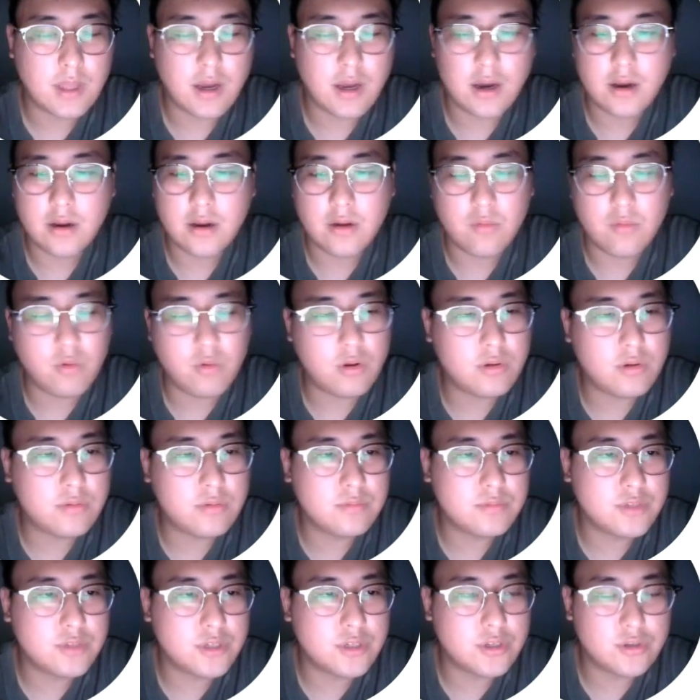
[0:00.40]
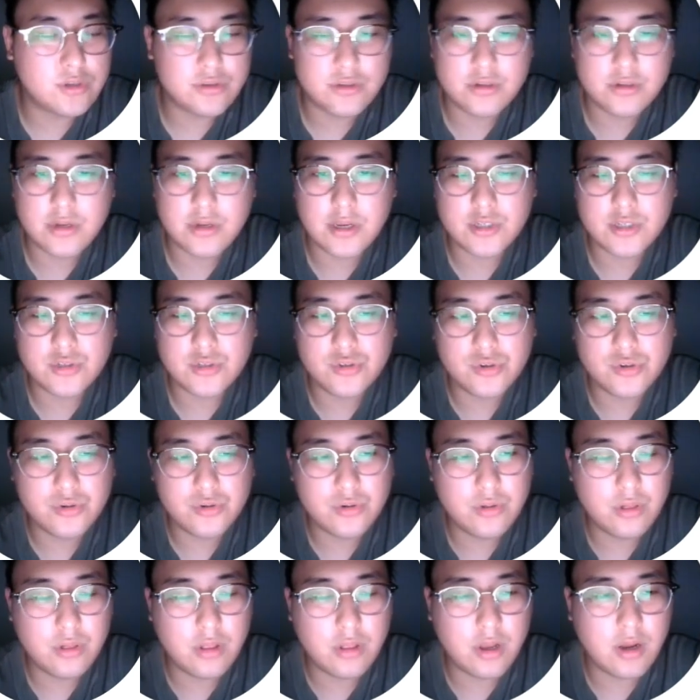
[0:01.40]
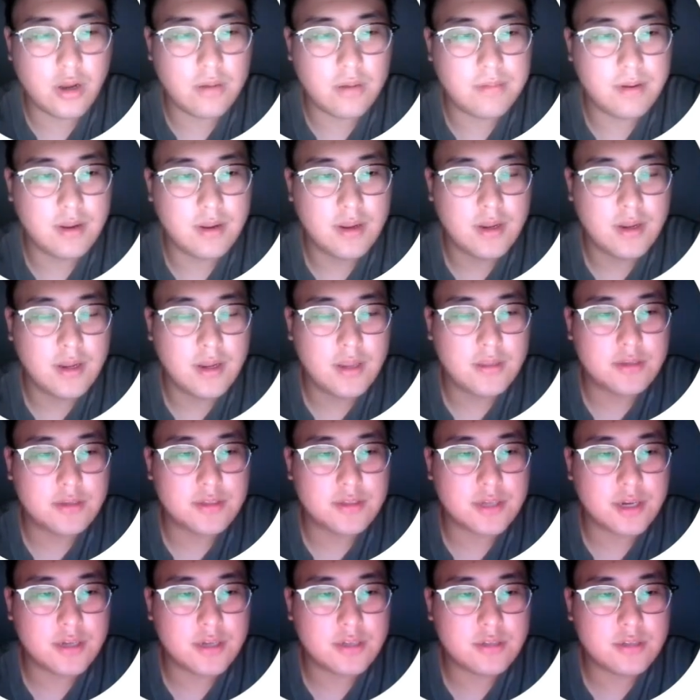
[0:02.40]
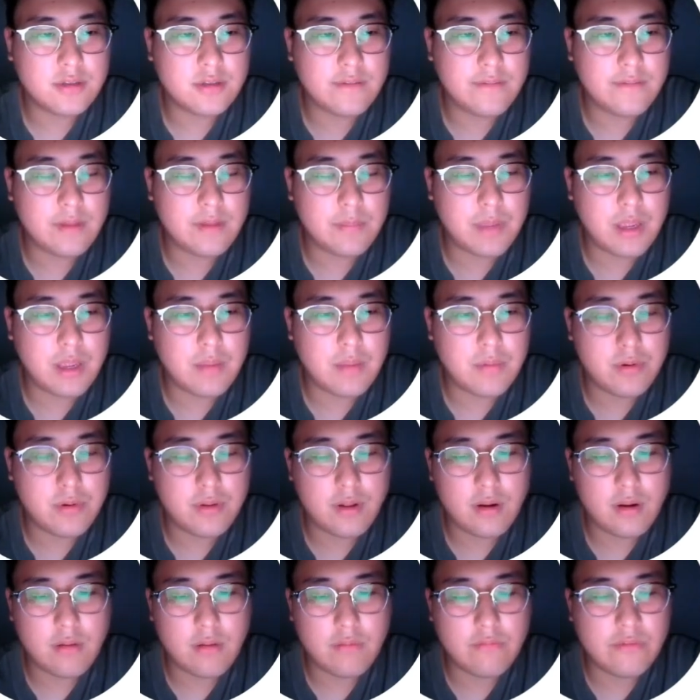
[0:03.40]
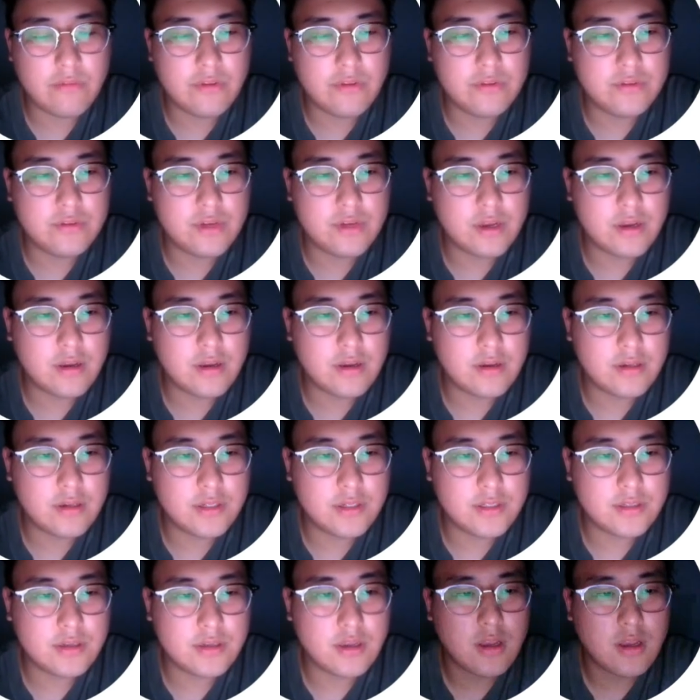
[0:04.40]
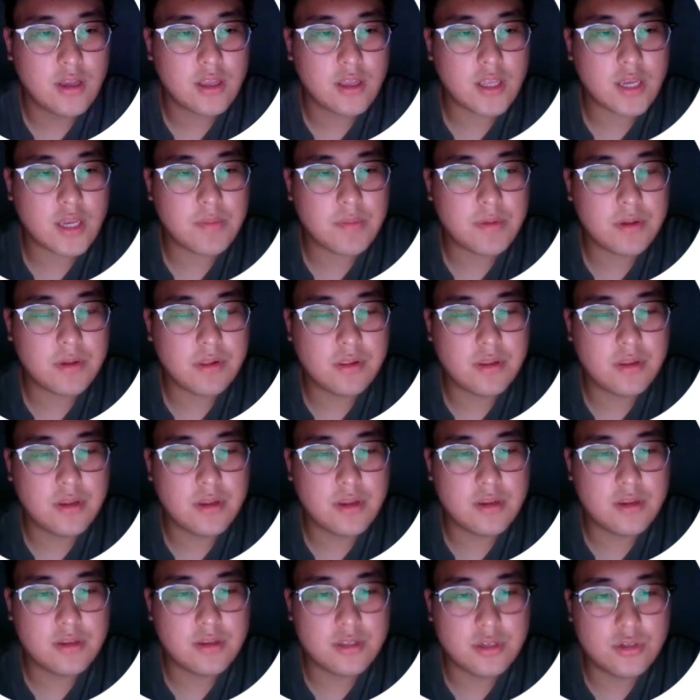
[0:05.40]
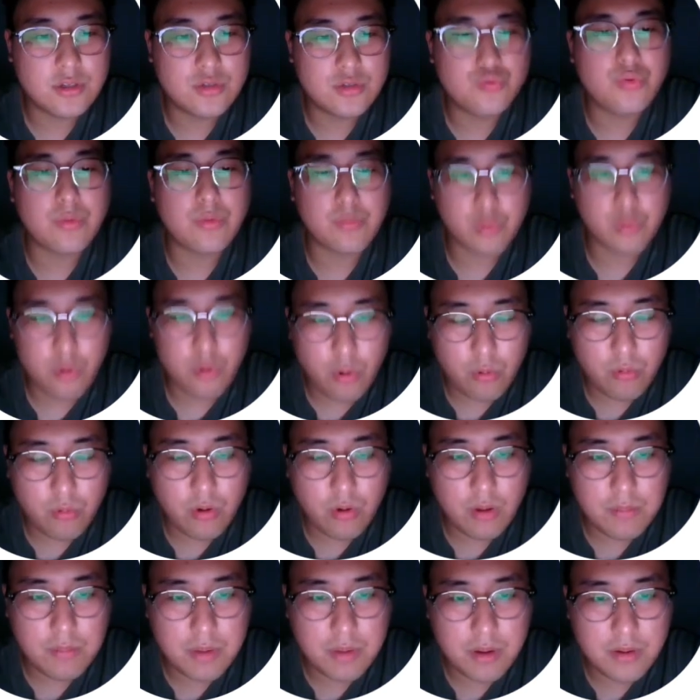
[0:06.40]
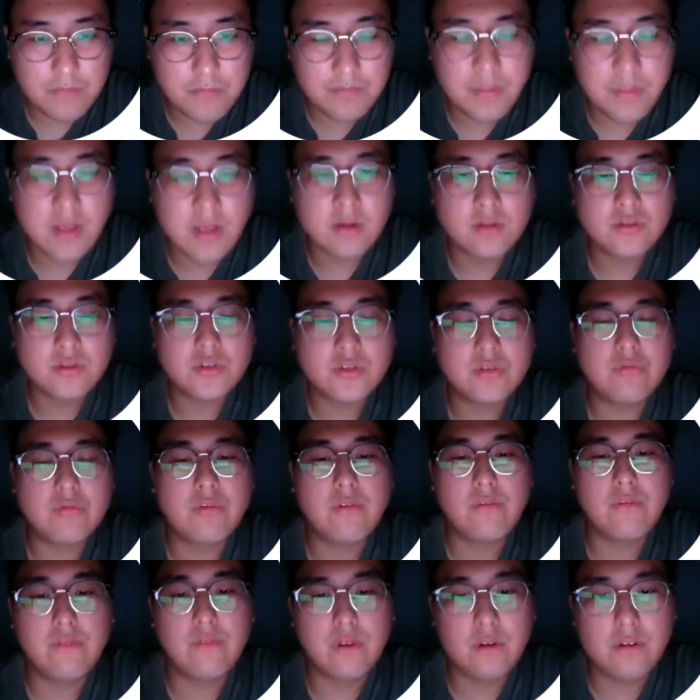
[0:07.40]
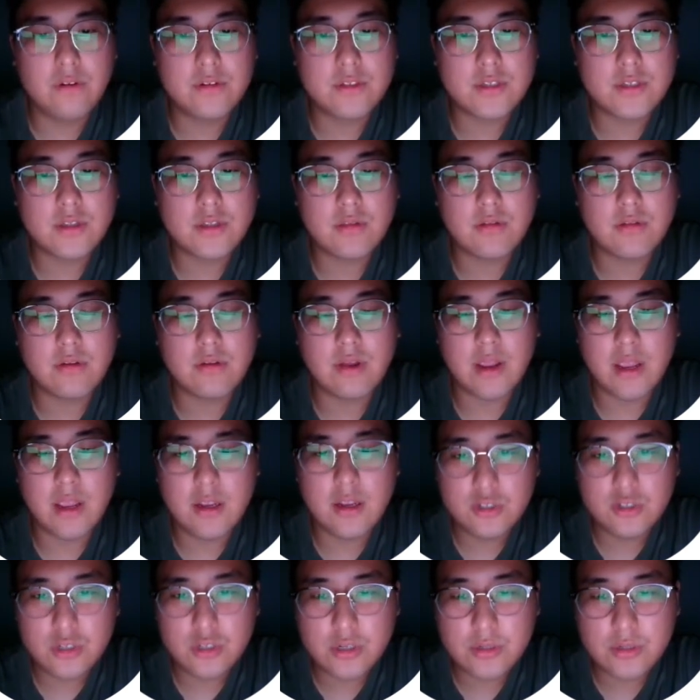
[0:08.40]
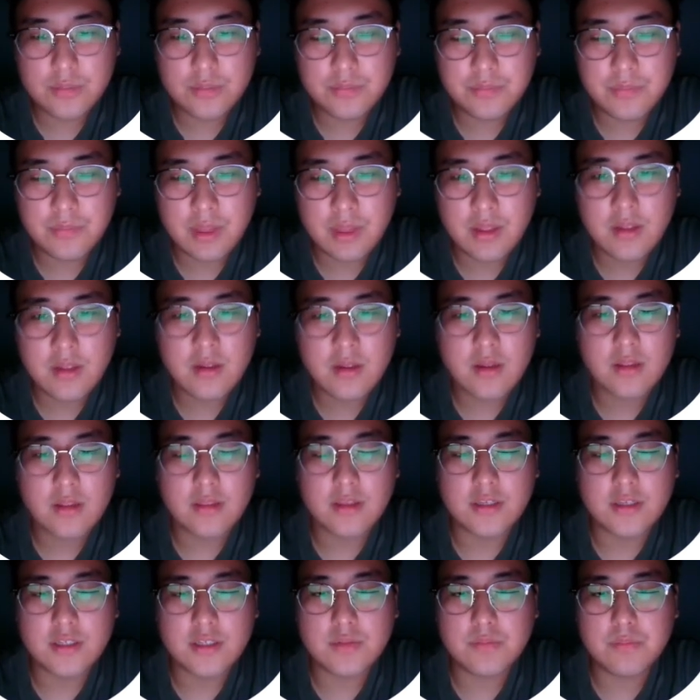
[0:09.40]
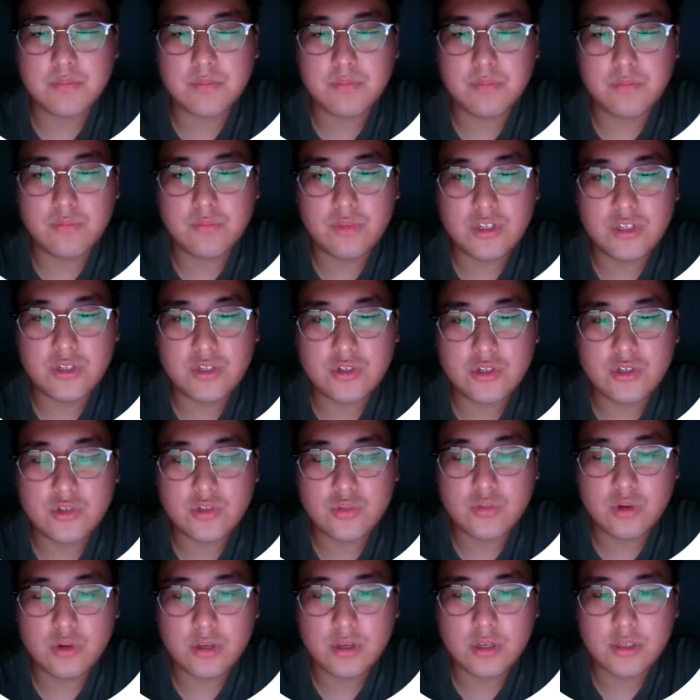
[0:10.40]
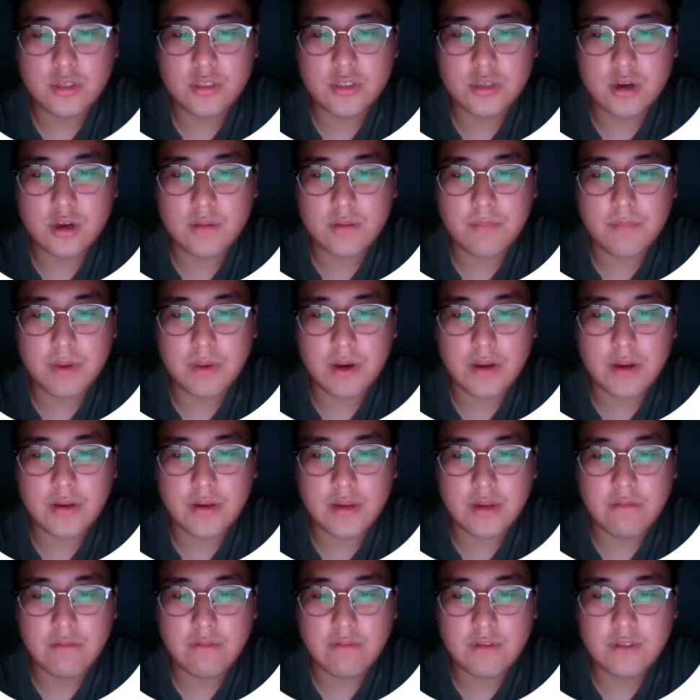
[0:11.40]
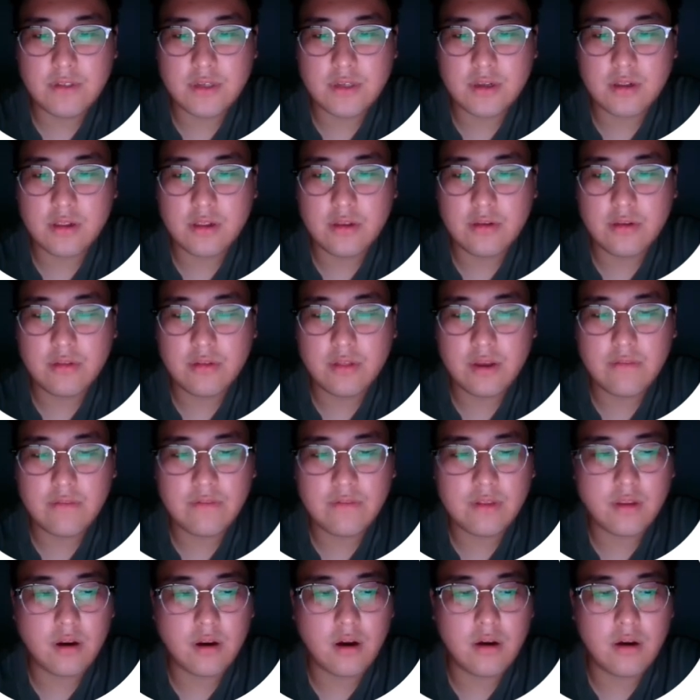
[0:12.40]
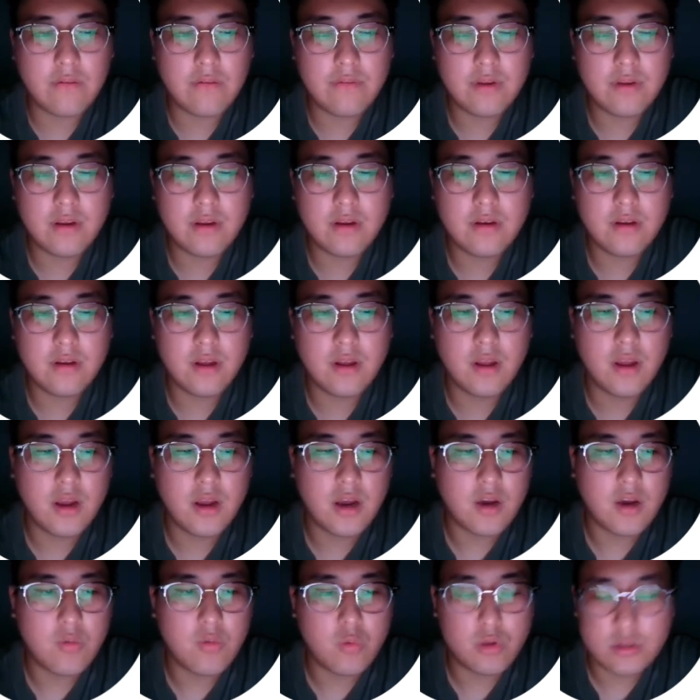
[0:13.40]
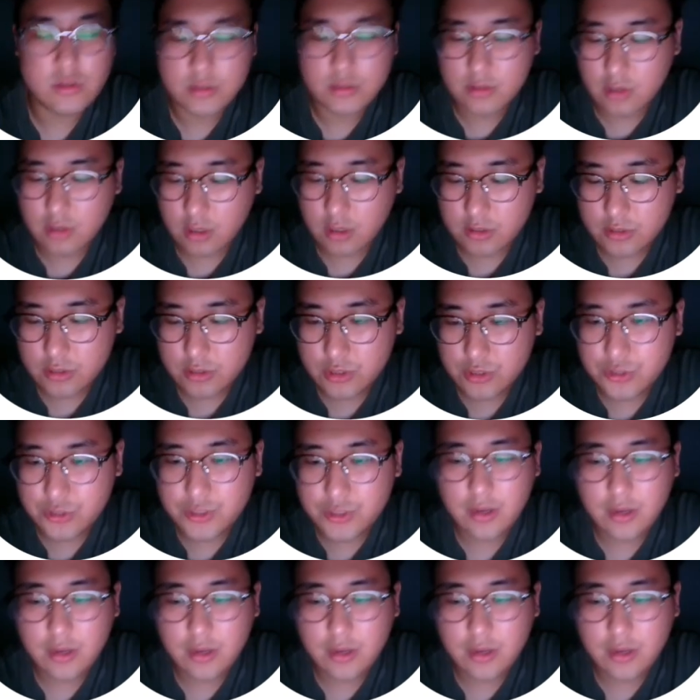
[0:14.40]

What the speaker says: Hi, welcome to today's Journal Club. The title of the paper that I'll read today is Chemically Induced Reprogramming to Reverse Cellular Aging. And this research was done by David Sinclair Lab in Harvard with Dr.